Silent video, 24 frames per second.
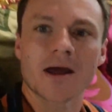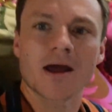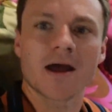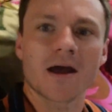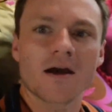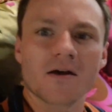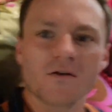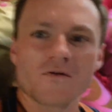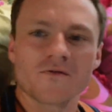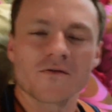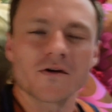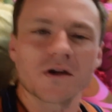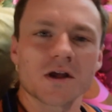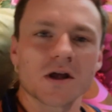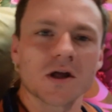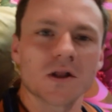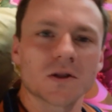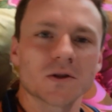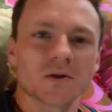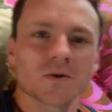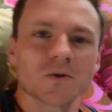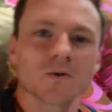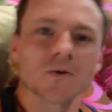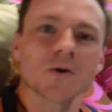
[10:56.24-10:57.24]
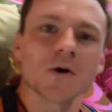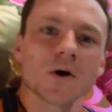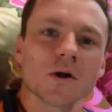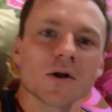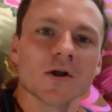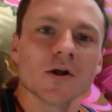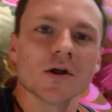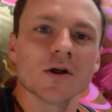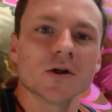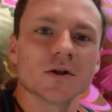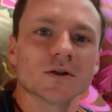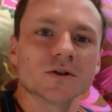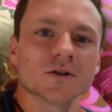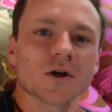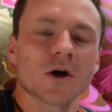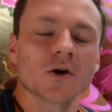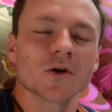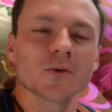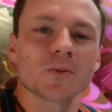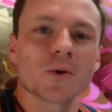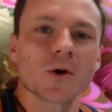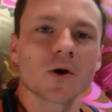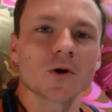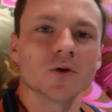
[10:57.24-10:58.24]
have like a little
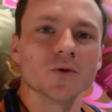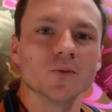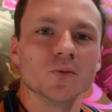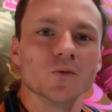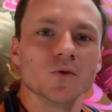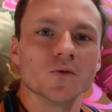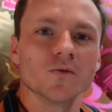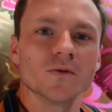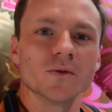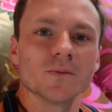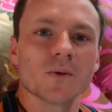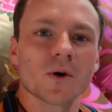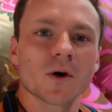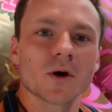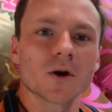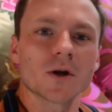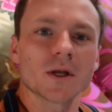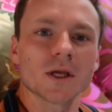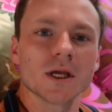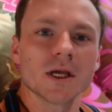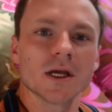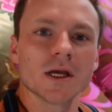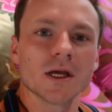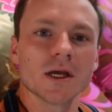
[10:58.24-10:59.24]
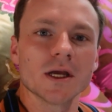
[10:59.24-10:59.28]
Dolly Parton movie party